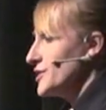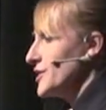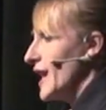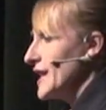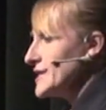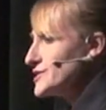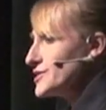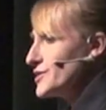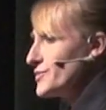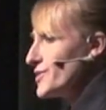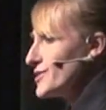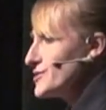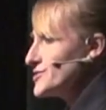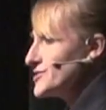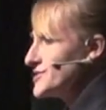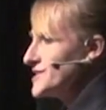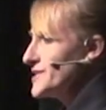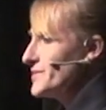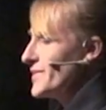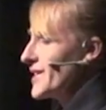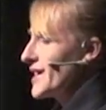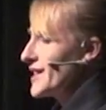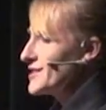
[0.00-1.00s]
As an
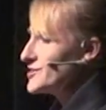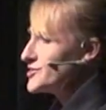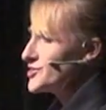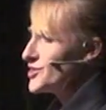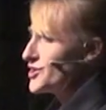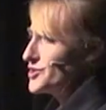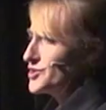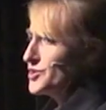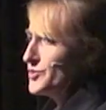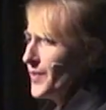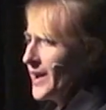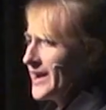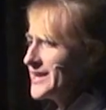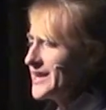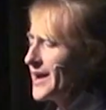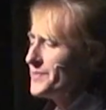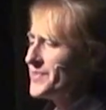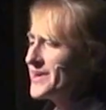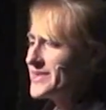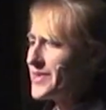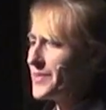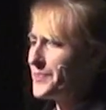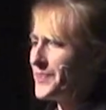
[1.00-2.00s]
emergency manager, you might not
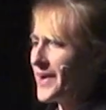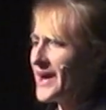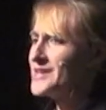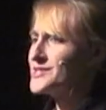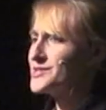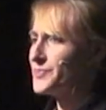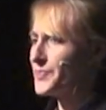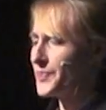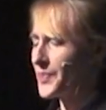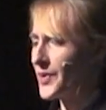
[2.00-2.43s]
be the best